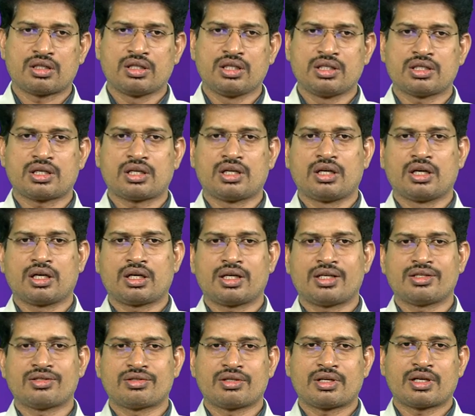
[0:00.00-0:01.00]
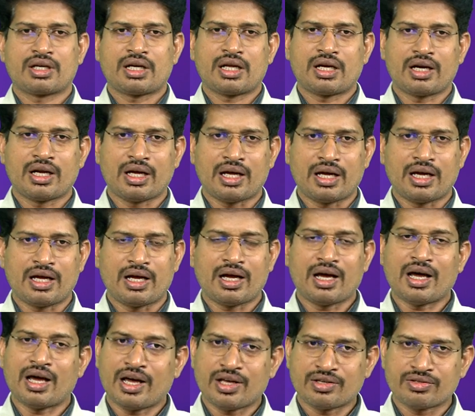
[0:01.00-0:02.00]
These are all considered
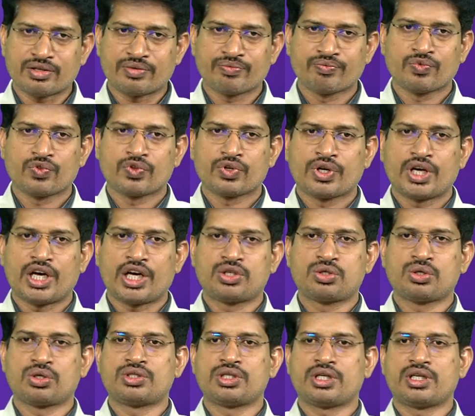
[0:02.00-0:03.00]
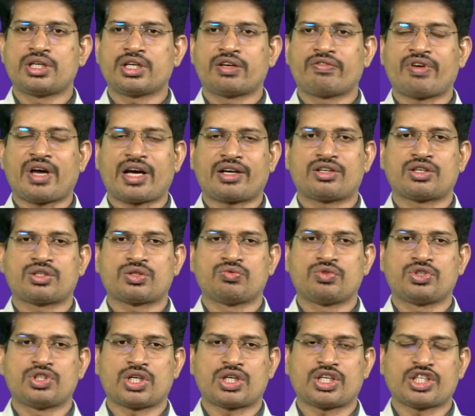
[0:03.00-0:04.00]
uh, as uh, exogenetic factors
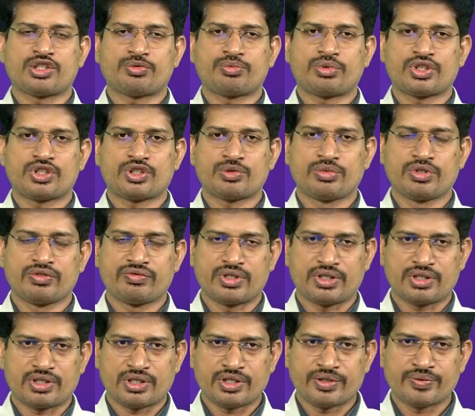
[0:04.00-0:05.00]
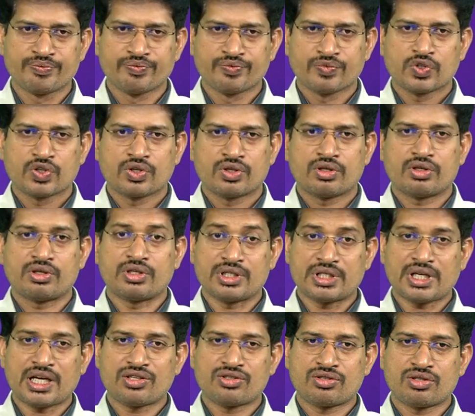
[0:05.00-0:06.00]
which are responsible for uh,
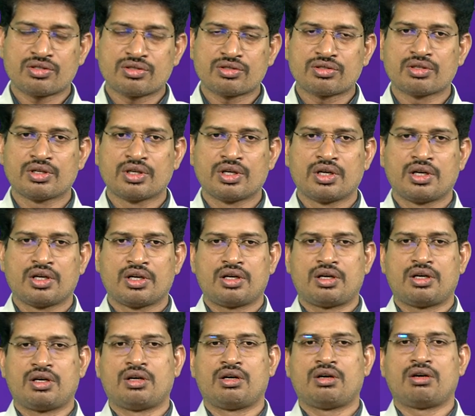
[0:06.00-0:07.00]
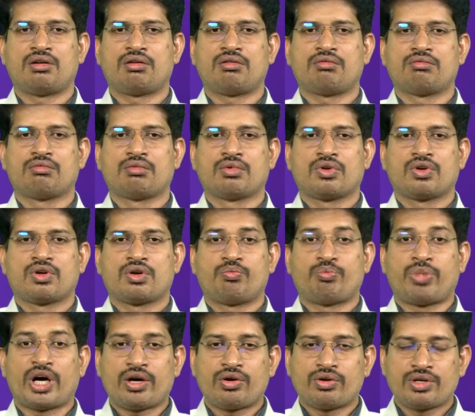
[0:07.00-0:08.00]
disasters. Uh,
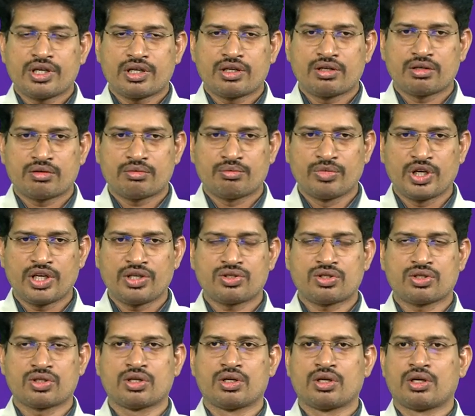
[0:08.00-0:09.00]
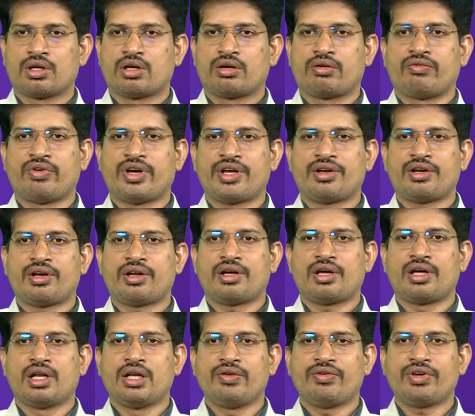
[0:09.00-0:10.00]
Biotic means when uh,
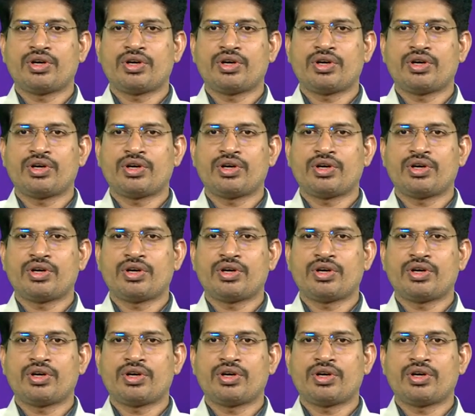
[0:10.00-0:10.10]
living